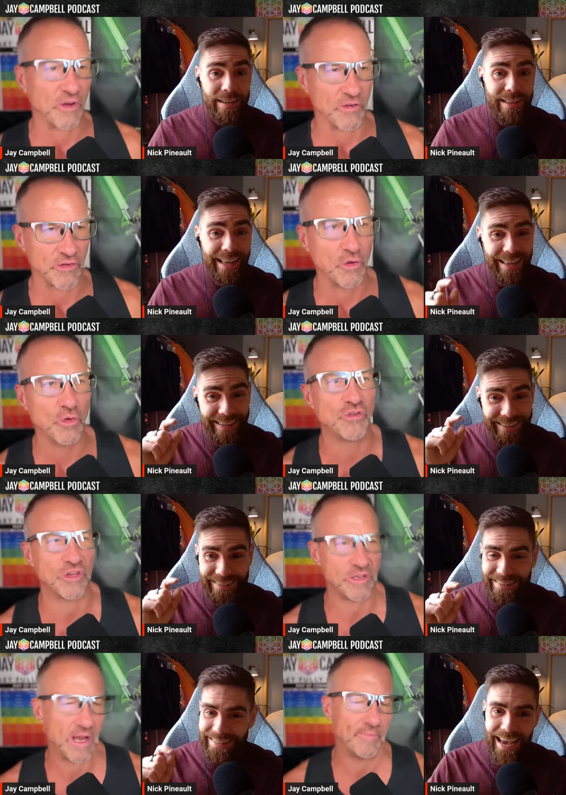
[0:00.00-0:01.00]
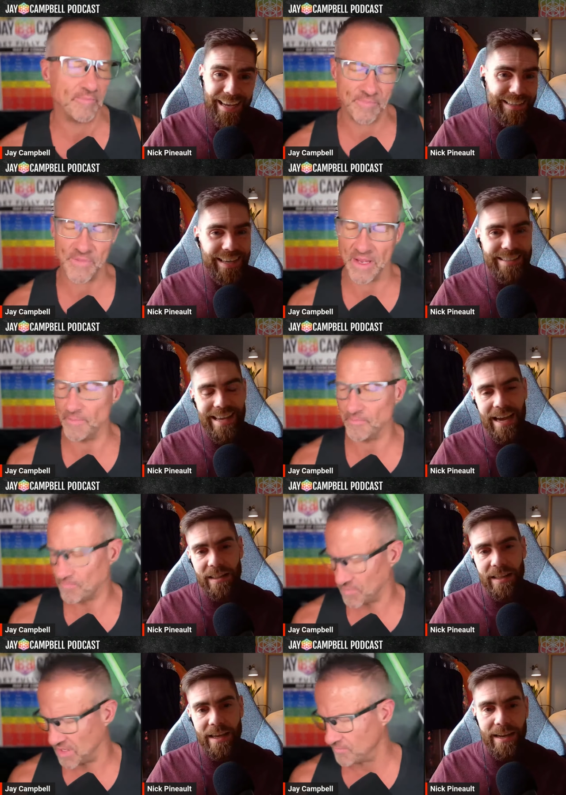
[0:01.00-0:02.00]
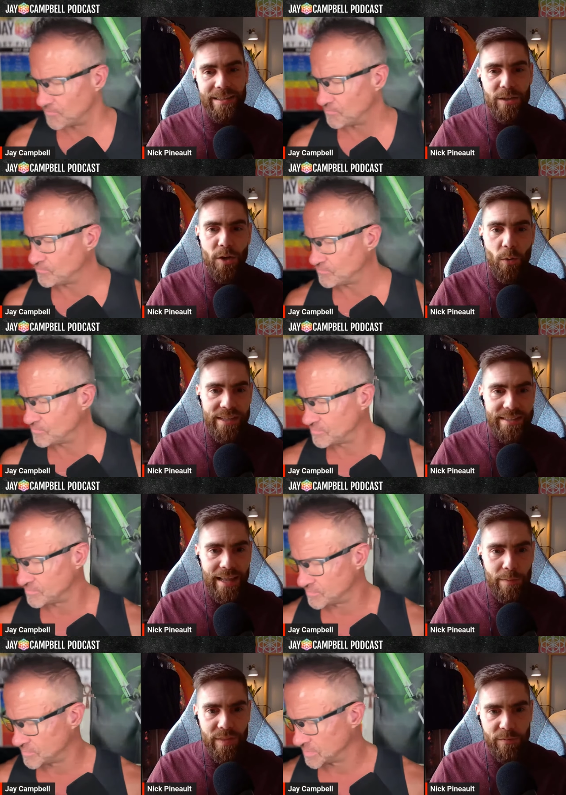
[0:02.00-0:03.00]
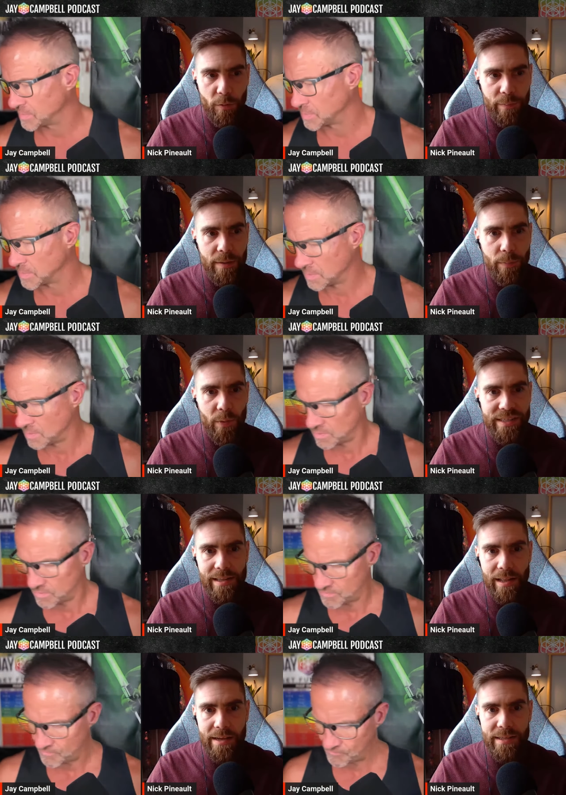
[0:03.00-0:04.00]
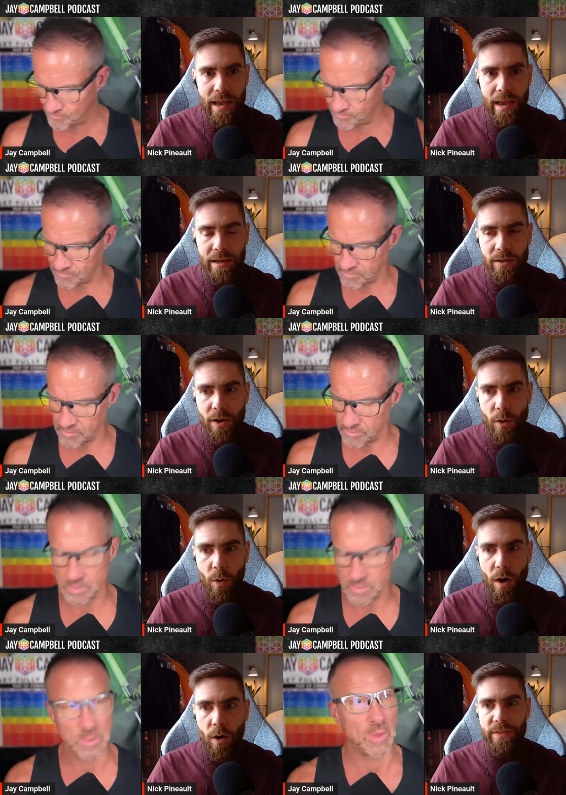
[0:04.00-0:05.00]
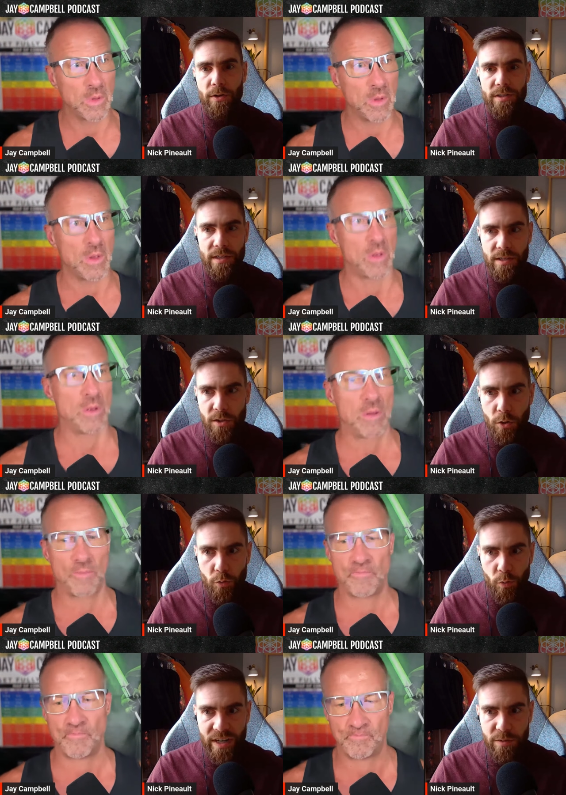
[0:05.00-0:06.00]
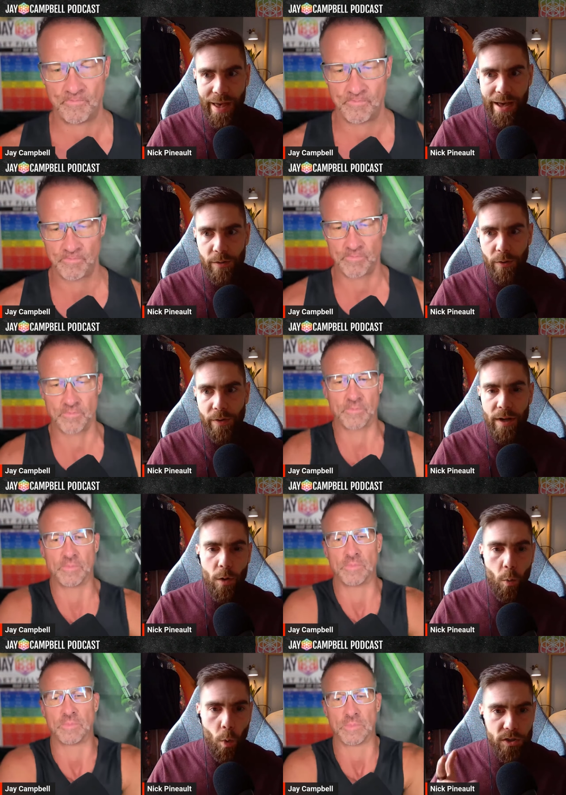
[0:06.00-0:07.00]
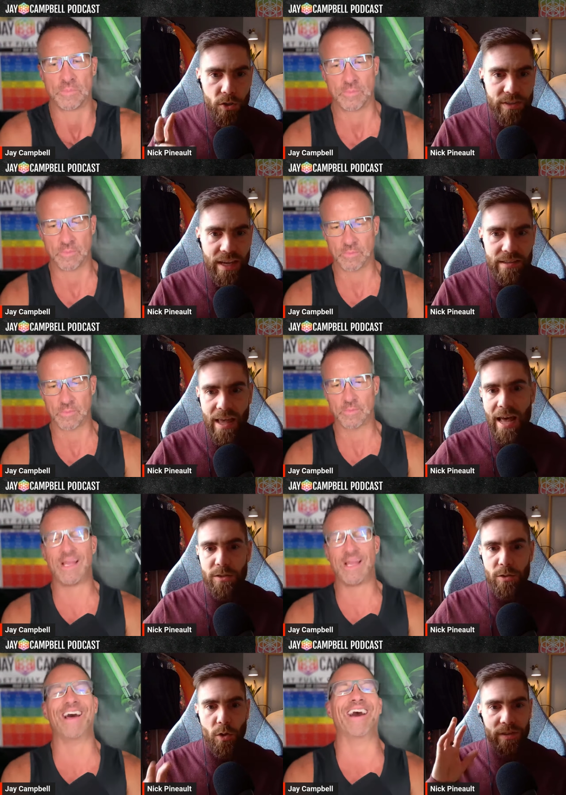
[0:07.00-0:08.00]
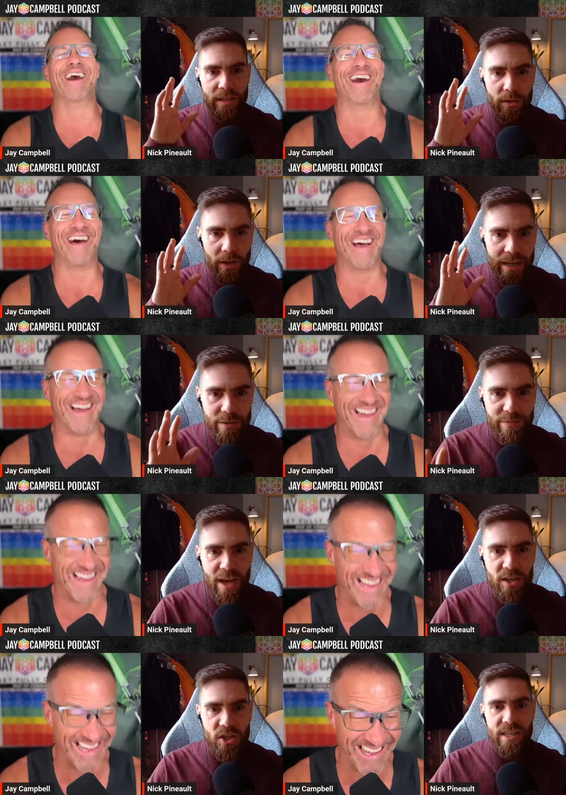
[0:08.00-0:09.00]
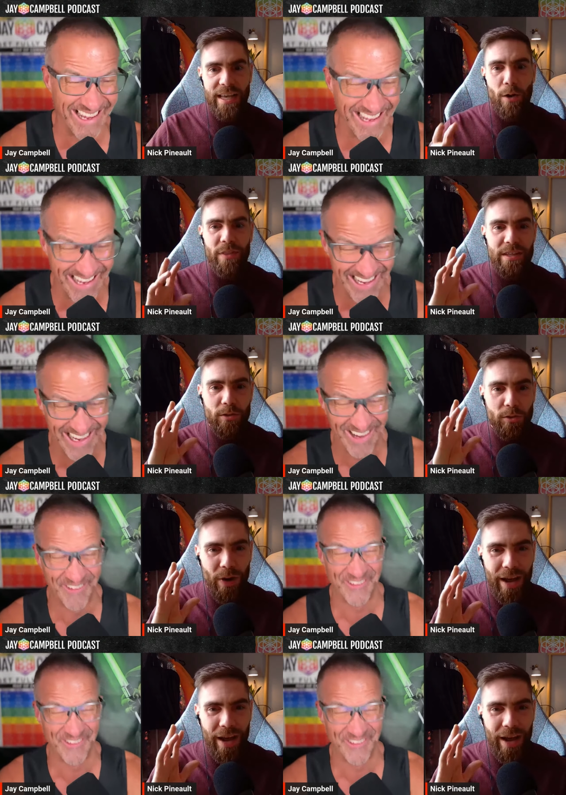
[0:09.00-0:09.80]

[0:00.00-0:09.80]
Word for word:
Speaker 1: solution yeah
Speaker 2: yeah exactly and, and you know it's tempting for people it's like saying you know oh there's this new greens powder once you take that you don't need to eat veggies i don't need to do